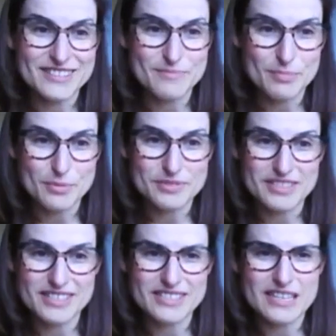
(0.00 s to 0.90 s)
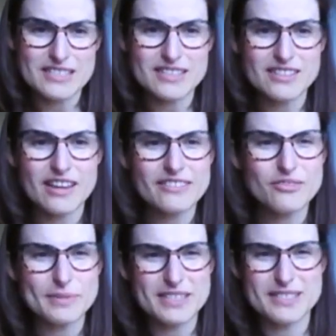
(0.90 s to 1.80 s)
is important these days, and
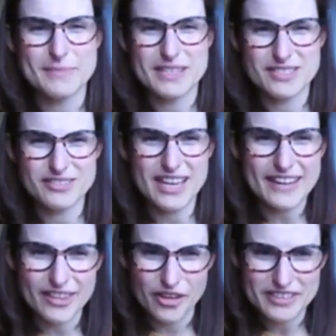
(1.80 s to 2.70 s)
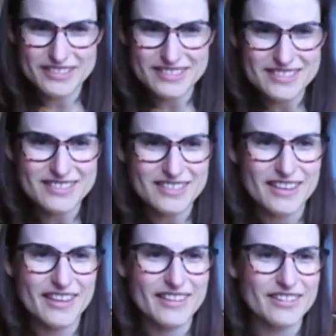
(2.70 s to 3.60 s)
not because it makes good headlines.
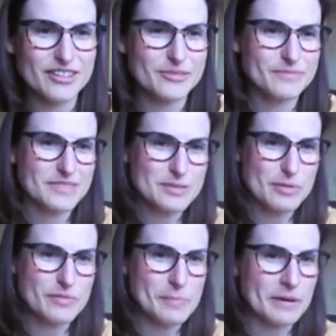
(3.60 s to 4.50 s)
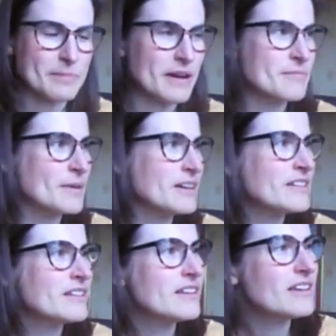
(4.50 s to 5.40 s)
That's a bit of a bugbear of mine.
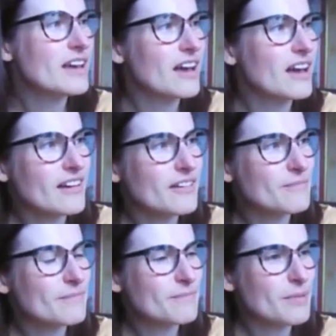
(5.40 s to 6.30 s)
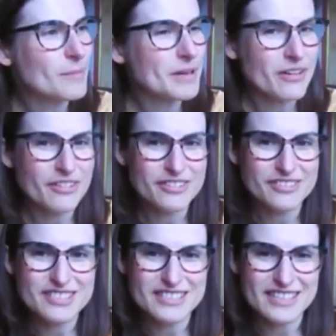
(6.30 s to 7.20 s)
But
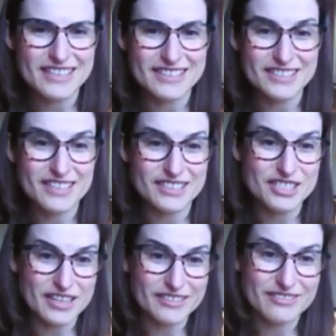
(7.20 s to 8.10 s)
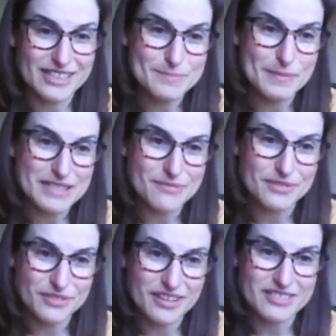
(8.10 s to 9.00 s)
because it genuinely is better for
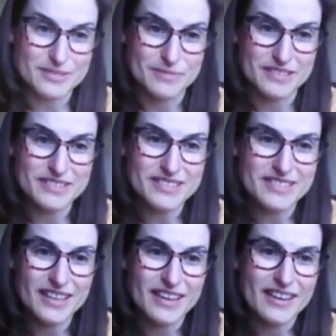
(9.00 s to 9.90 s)
your customers,